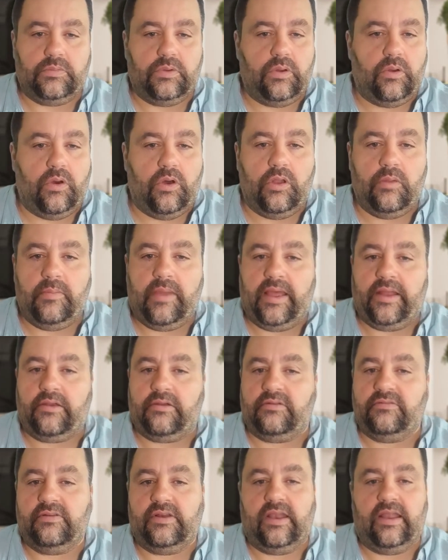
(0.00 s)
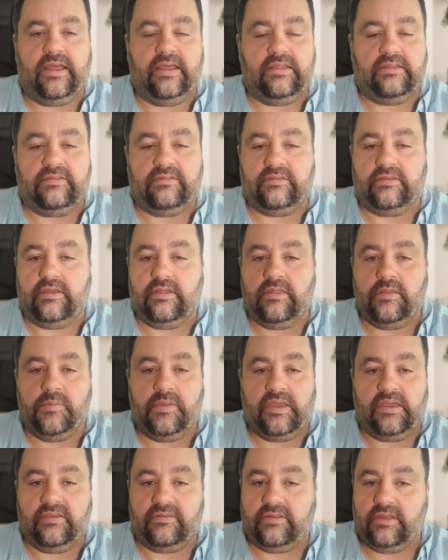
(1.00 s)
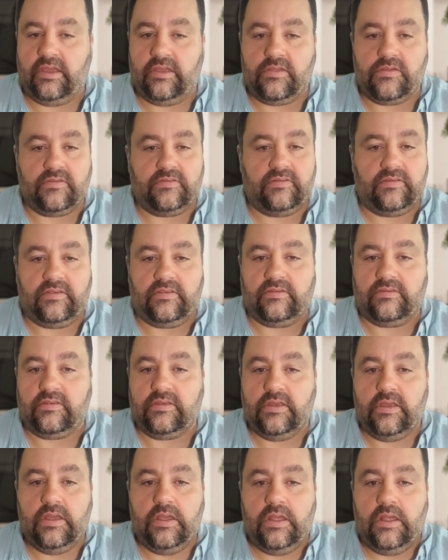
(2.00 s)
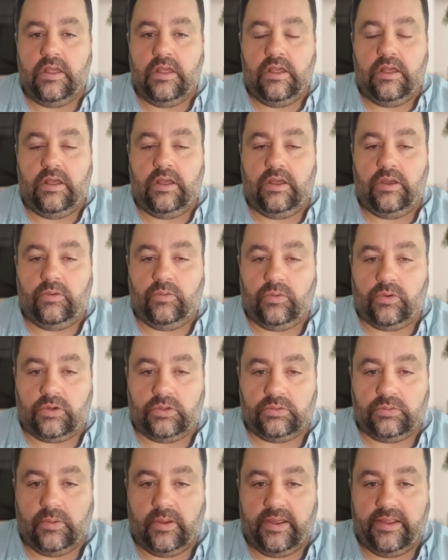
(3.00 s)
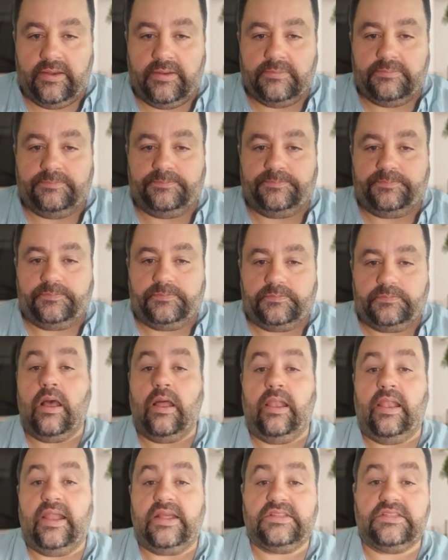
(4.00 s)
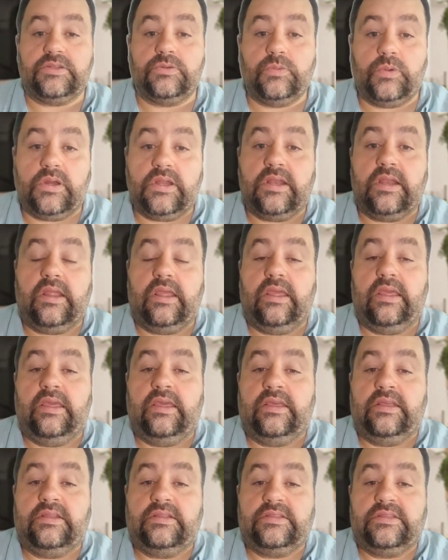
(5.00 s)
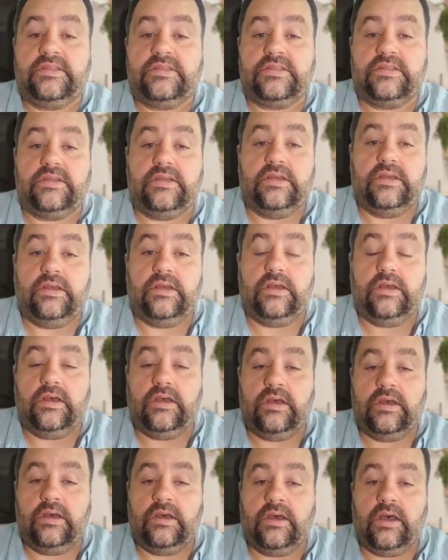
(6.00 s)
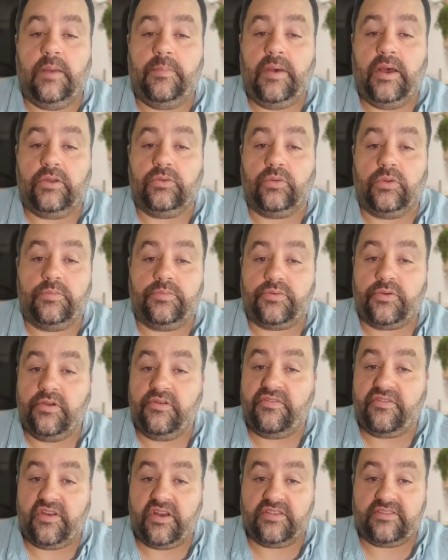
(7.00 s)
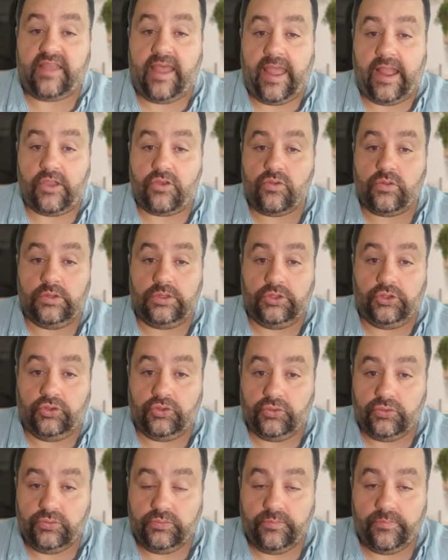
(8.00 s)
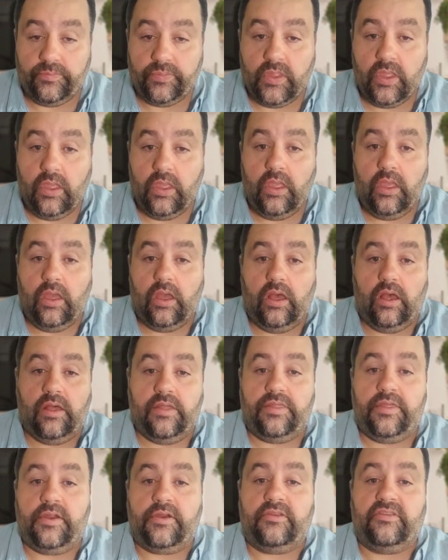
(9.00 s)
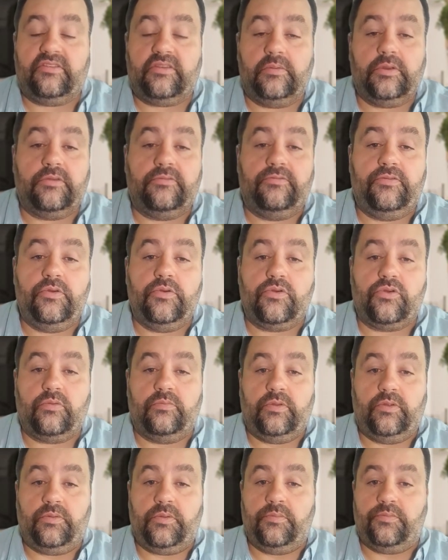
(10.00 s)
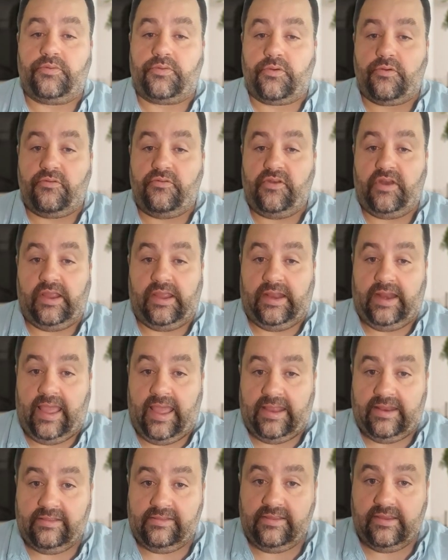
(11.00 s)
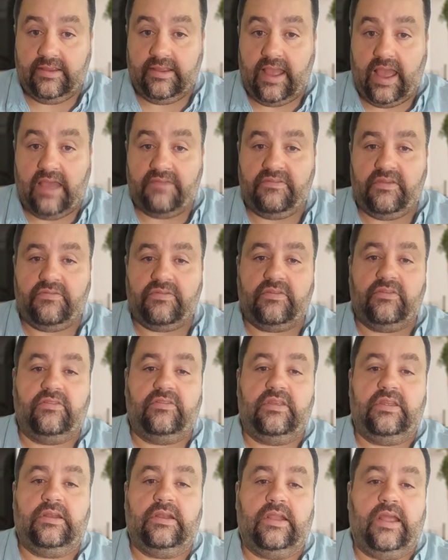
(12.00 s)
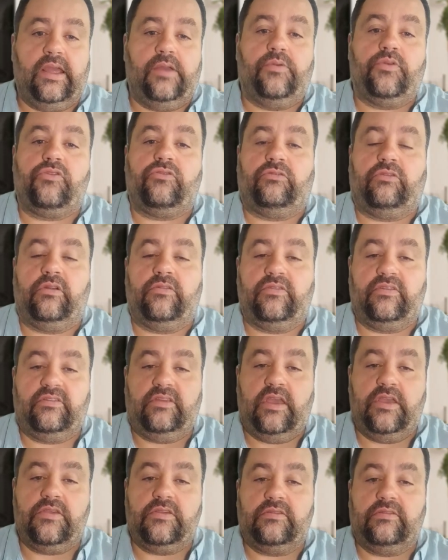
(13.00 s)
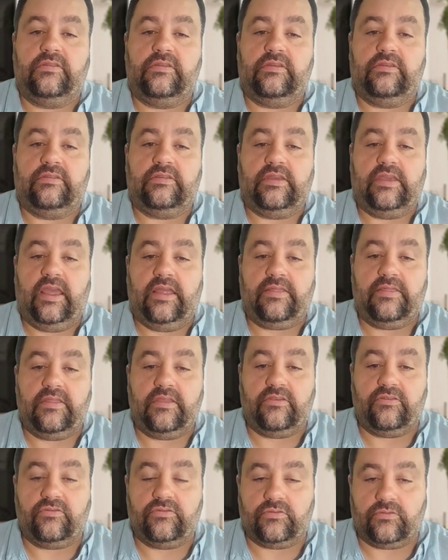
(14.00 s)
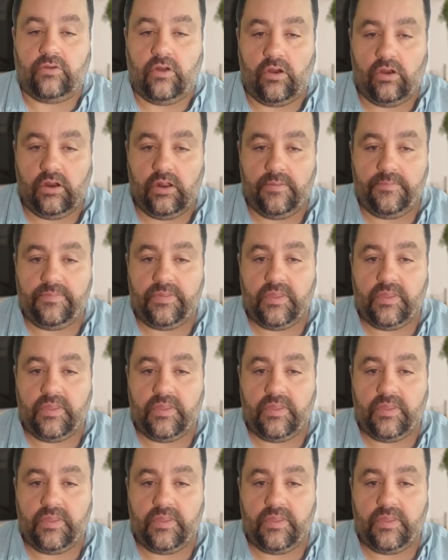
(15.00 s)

all manner of clients and the biggest agencies worldwide. Lesson 1 is about what proofreaders actually do. There is some confusion between proofreading and editing. I've even seen language service agencies get this wrong.